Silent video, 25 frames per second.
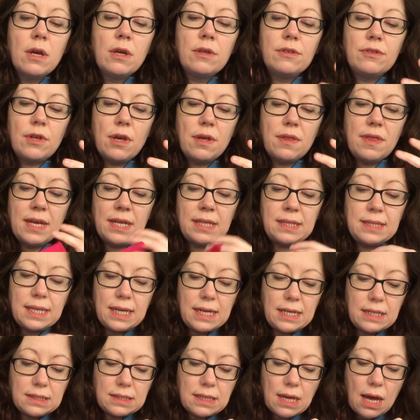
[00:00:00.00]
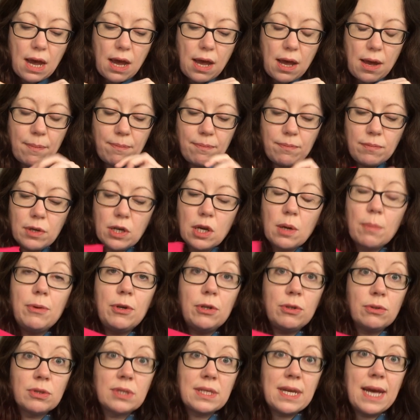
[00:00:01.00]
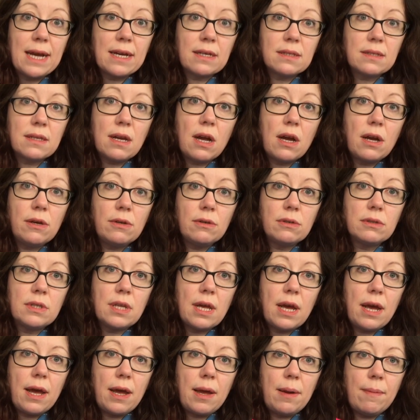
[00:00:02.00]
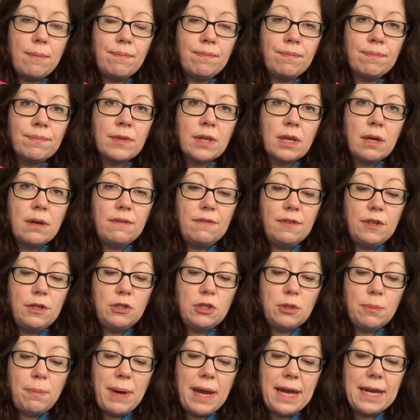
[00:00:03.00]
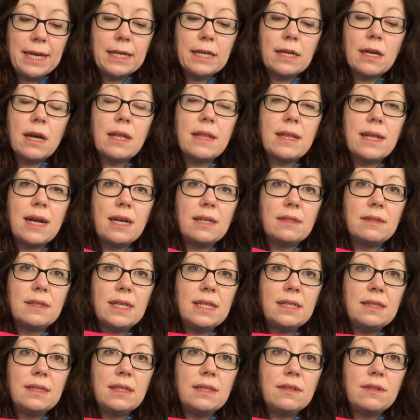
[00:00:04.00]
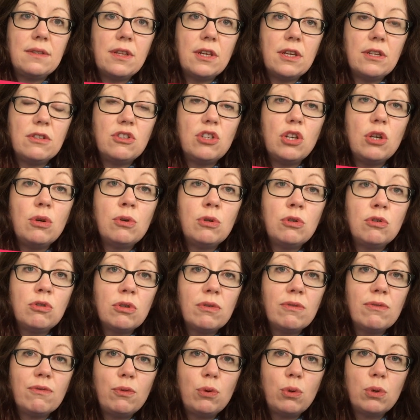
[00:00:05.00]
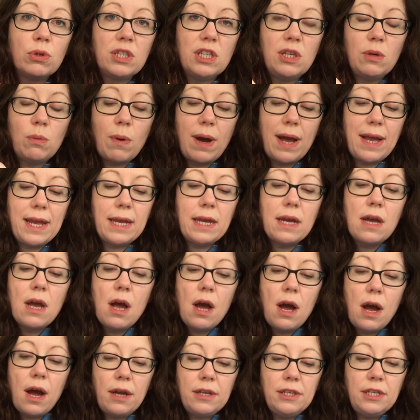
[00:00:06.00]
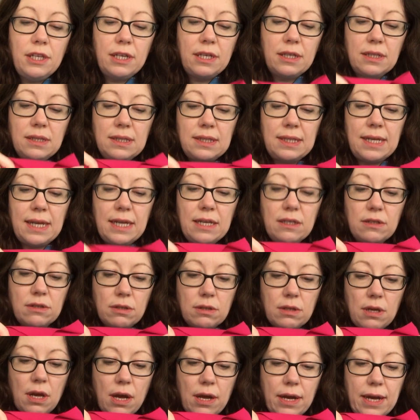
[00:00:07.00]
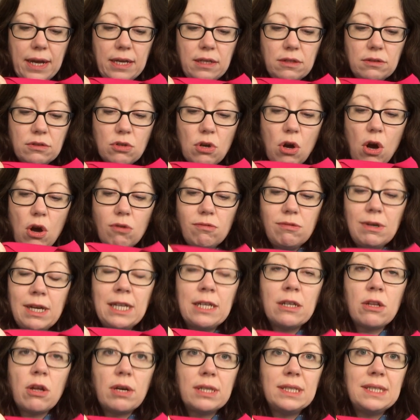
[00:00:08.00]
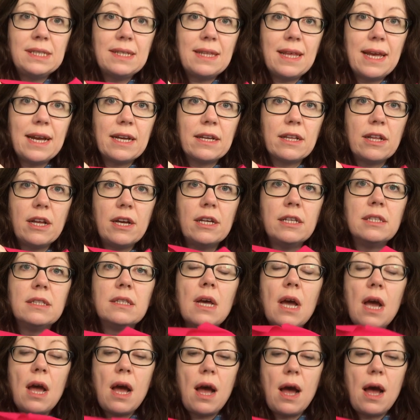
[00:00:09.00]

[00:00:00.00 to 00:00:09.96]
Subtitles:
So this is Caboodle Textiles Fuchsia Pink, and this is the 240 weight, and you can see it's got a really nice thickness,